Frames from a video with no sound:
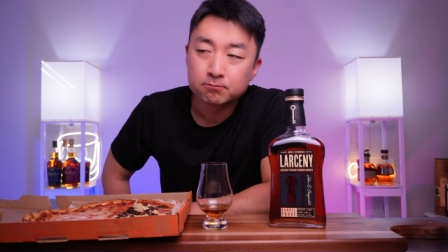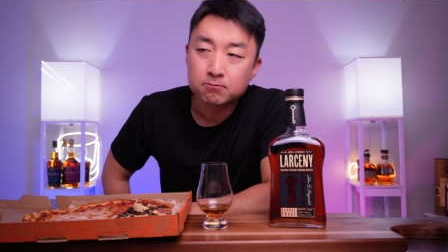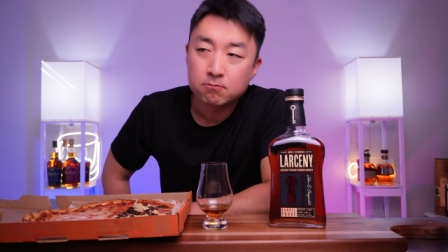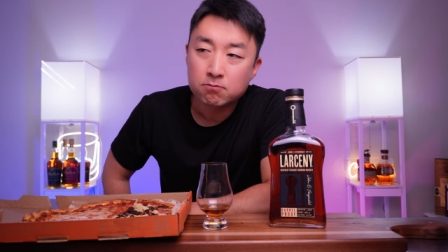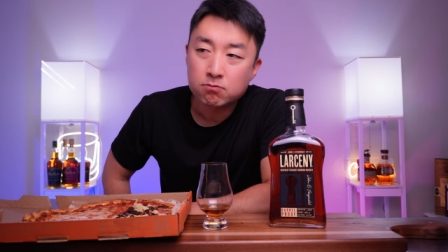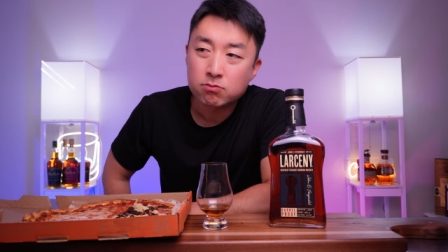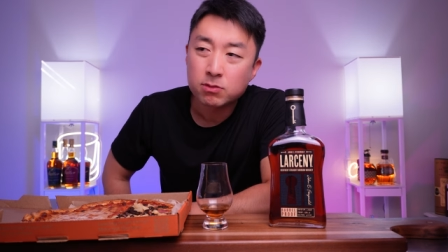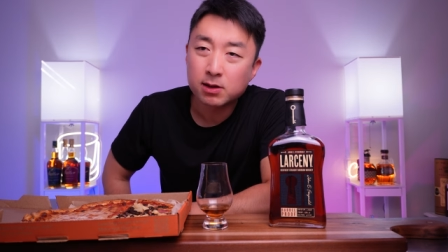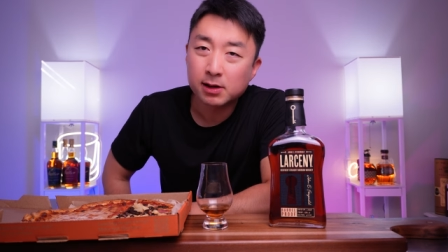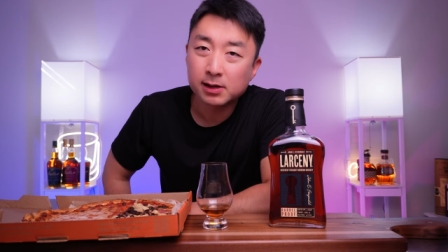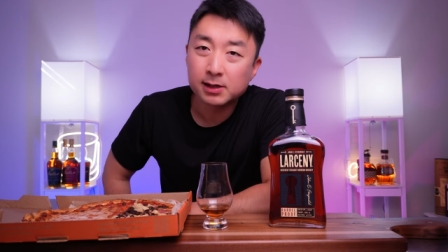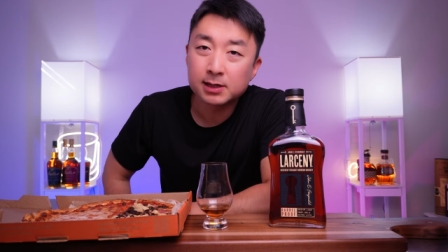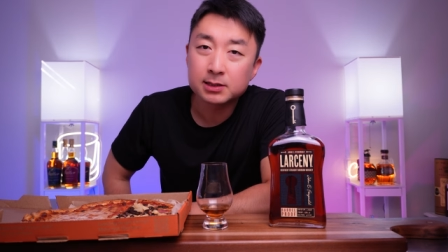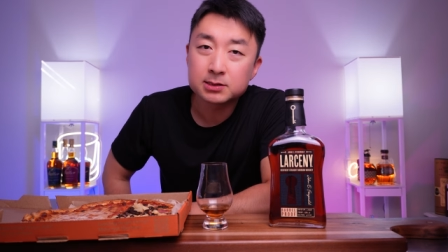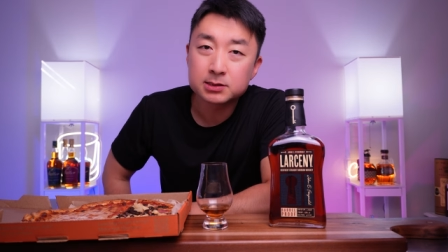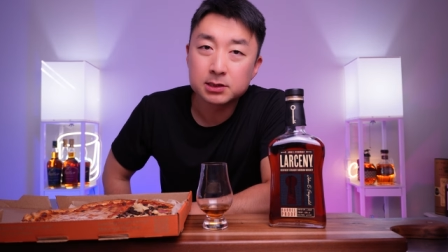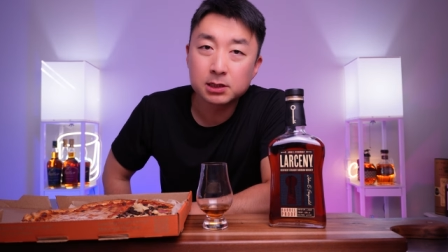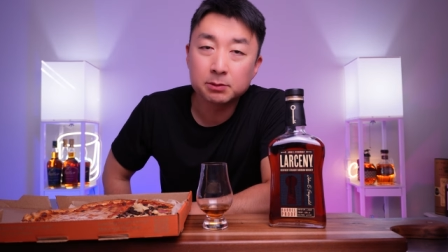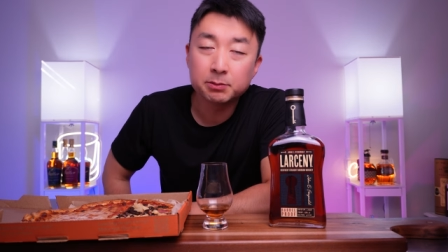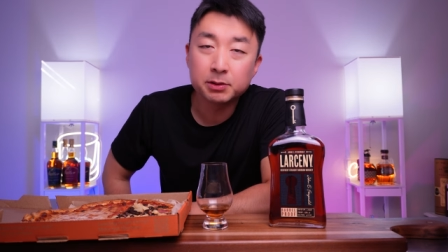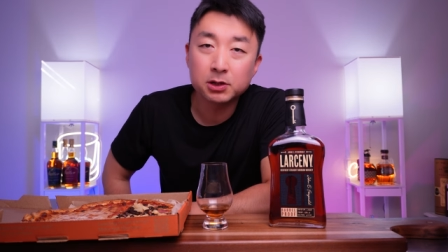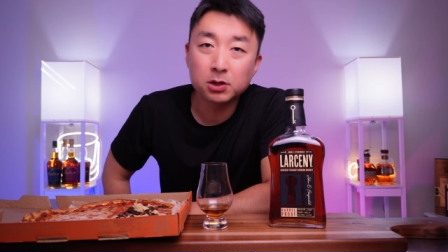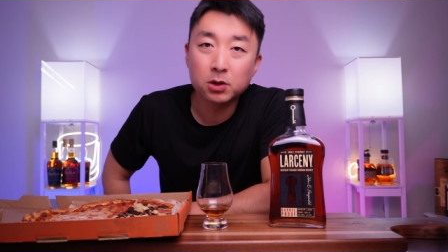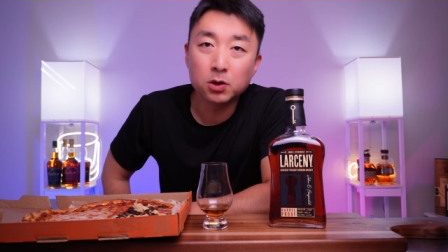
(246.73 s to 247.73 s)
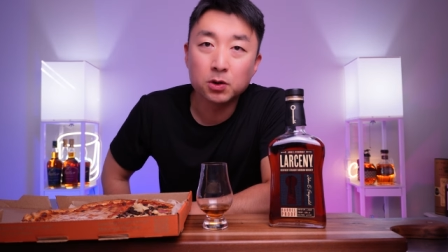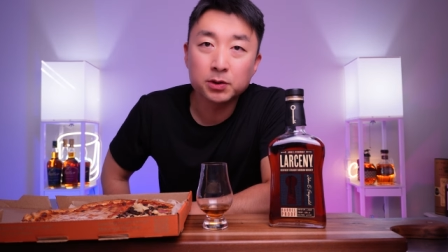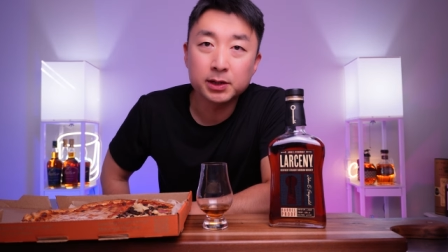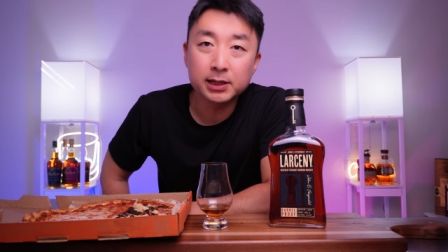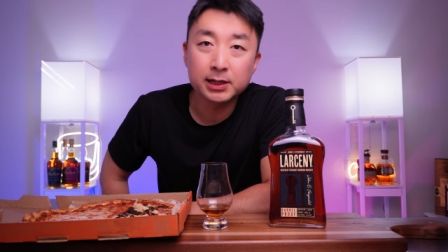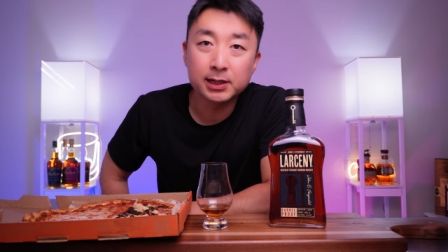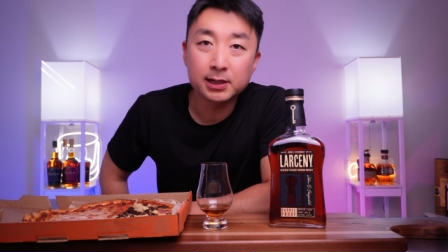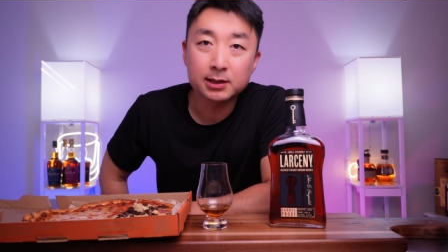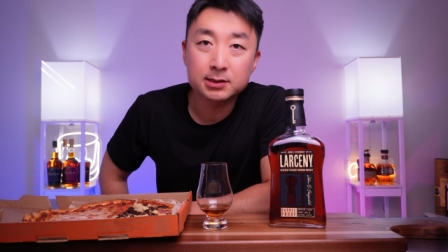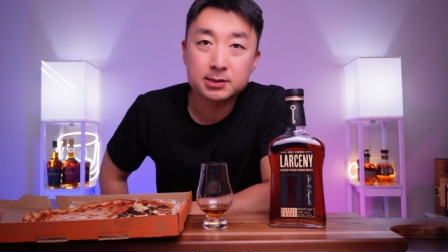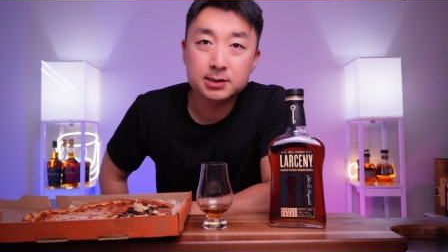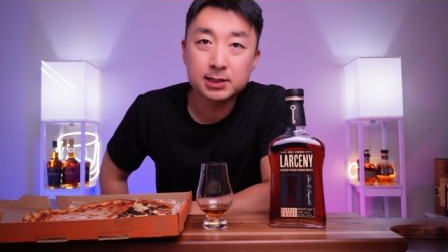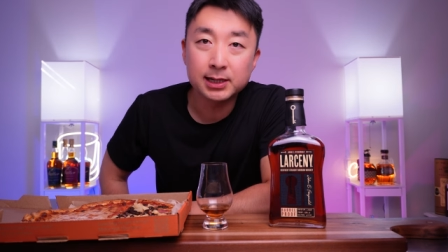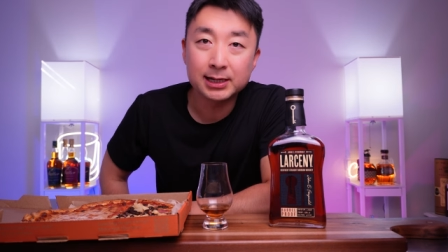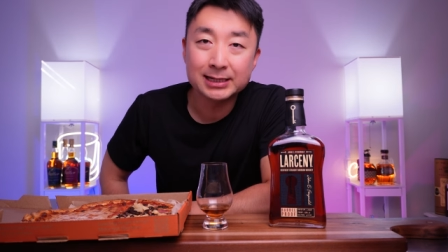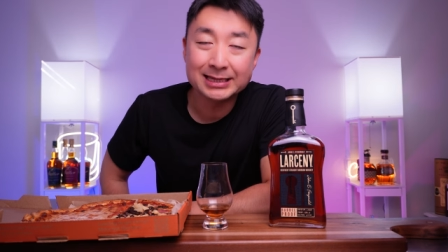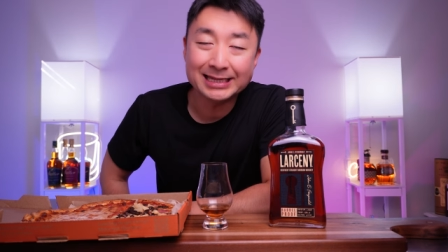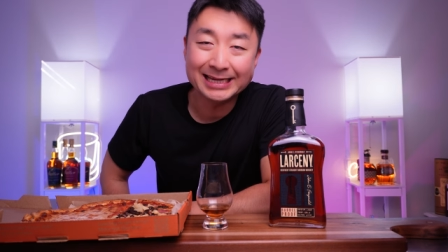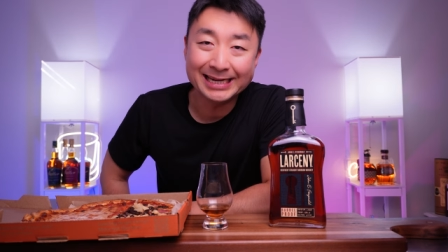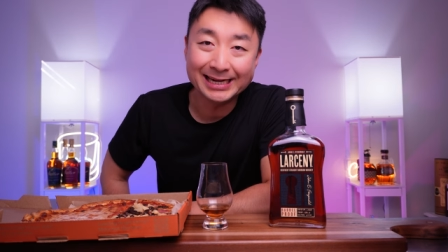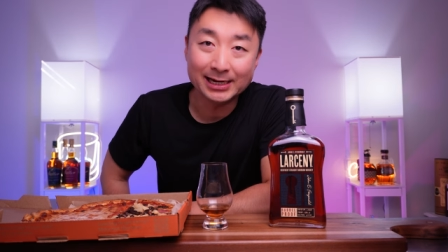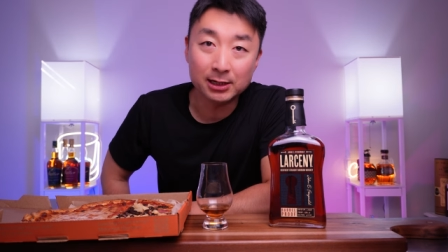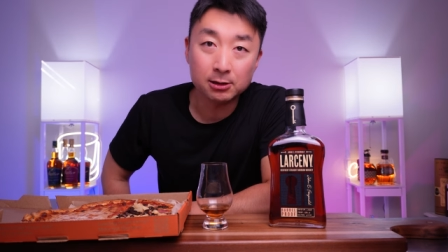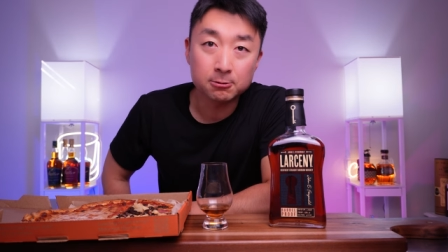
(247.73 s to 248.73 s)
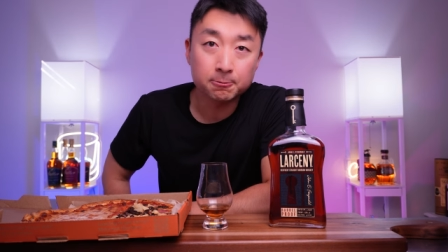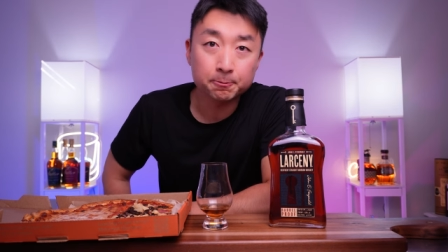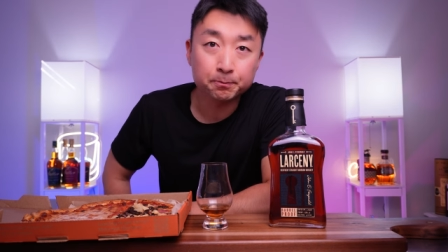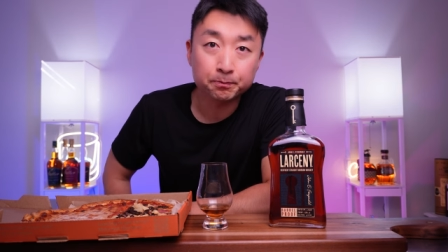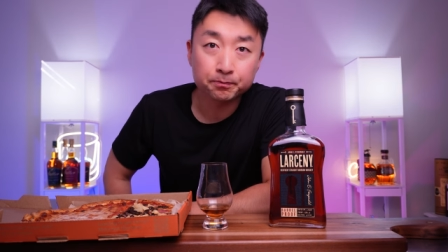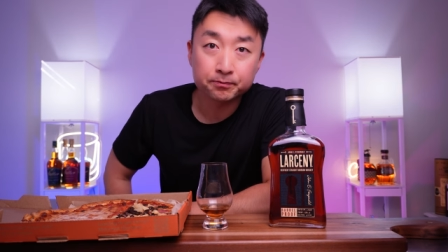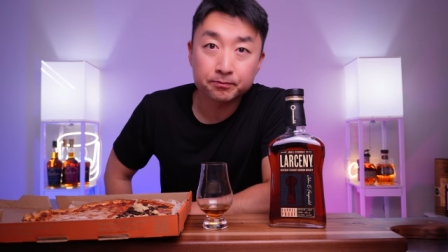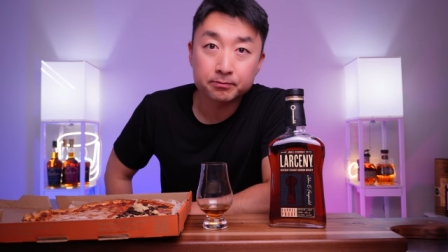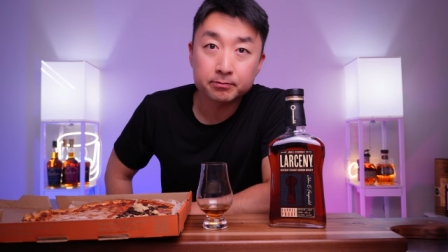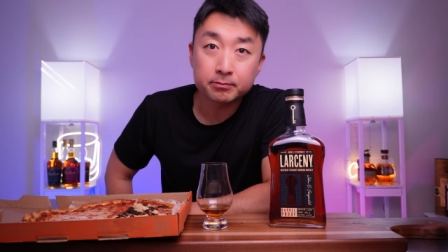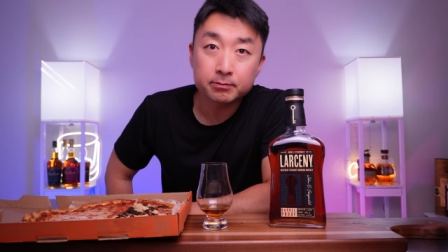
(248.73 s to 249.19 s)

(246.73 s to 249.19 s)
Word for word: It has a little bit of oakiness at the end.